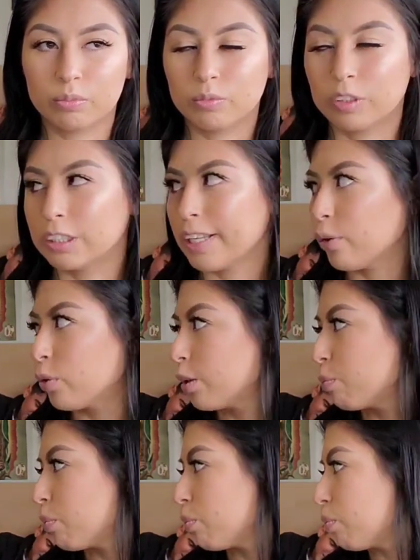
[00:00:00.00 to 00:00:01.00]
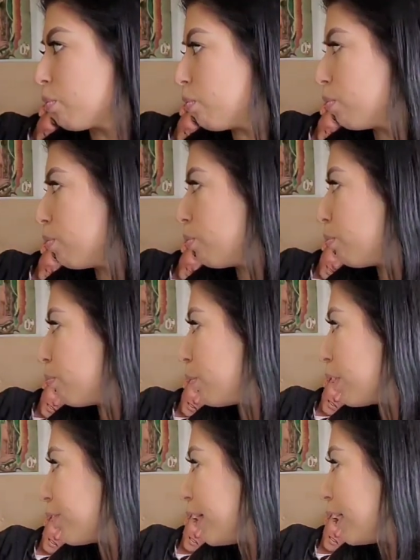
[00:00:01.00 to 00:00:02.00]
what's that word?
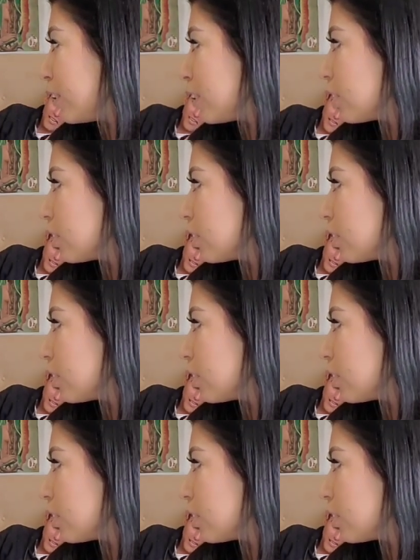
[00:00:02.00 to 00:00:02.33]
Progressed?